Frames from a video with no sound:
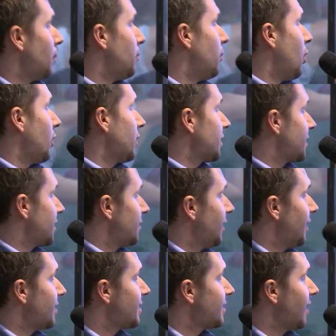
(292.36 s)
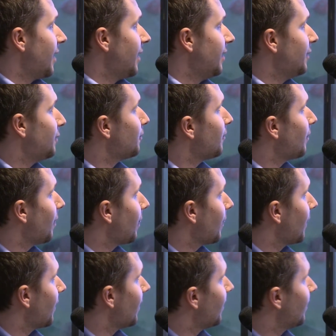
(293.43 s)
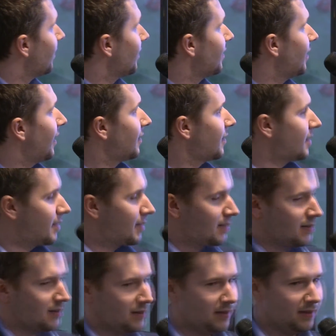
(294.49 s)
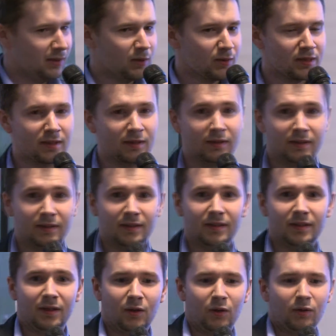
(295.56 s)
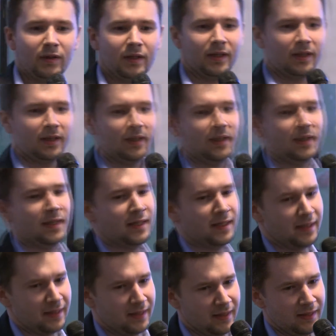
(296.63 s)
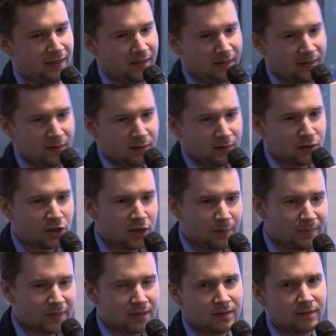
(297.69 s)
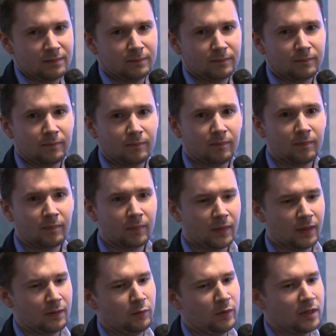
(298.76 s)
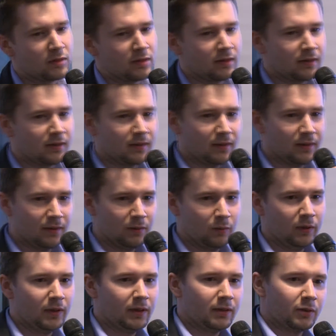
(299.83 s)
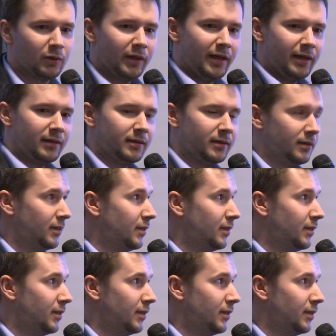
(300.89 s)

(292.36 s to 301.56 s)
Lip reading: box, let's say, that is used on ships. We use it. We create